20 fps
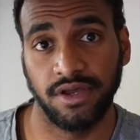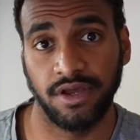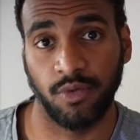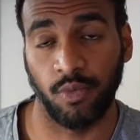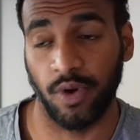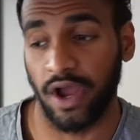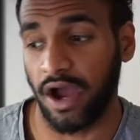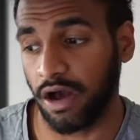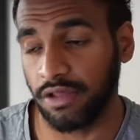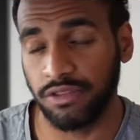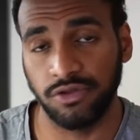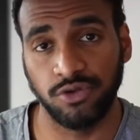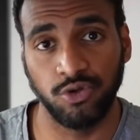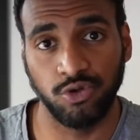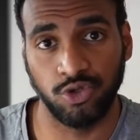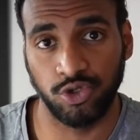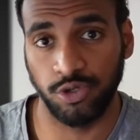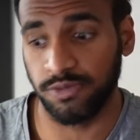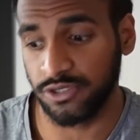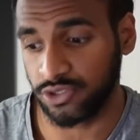where other
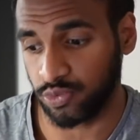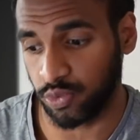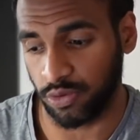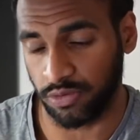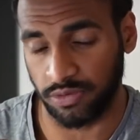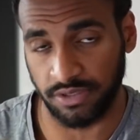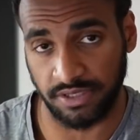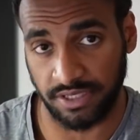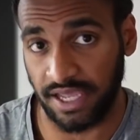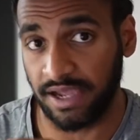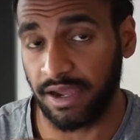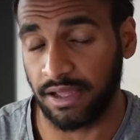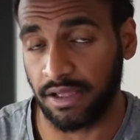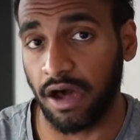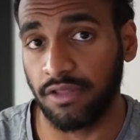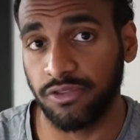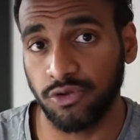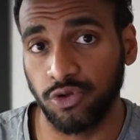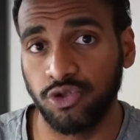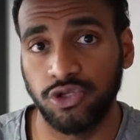YouTubers
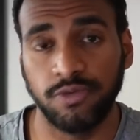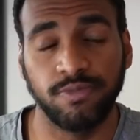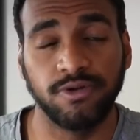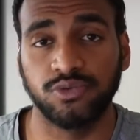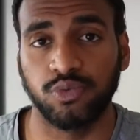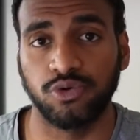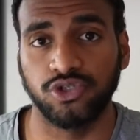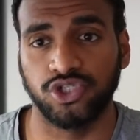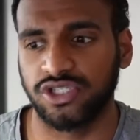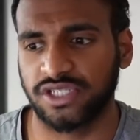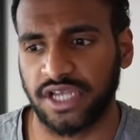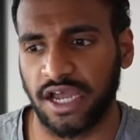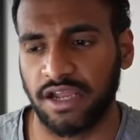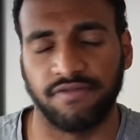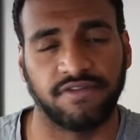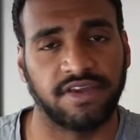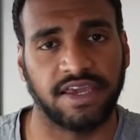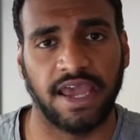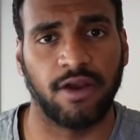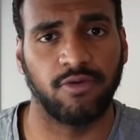will just kind
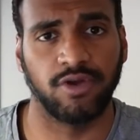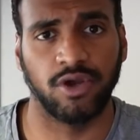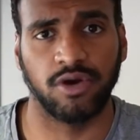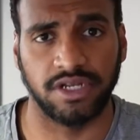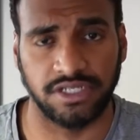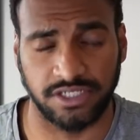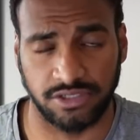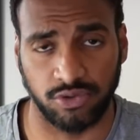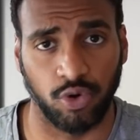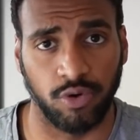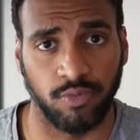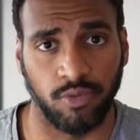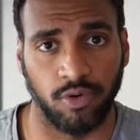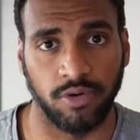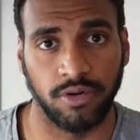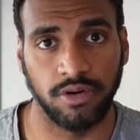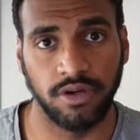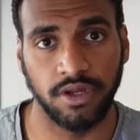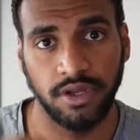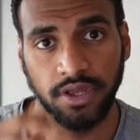of carry on as
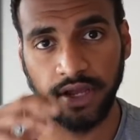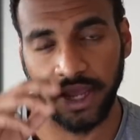normal